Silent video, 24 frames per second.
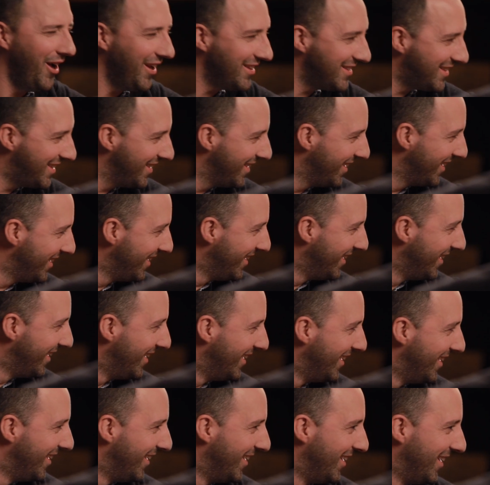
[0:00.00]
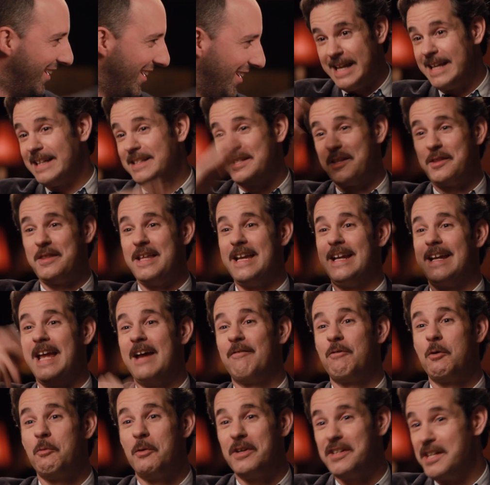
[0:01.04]
What? Like it's a thing
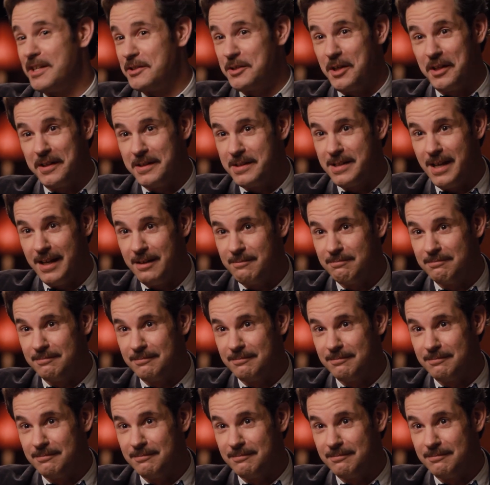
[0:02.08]
everyone does all the time.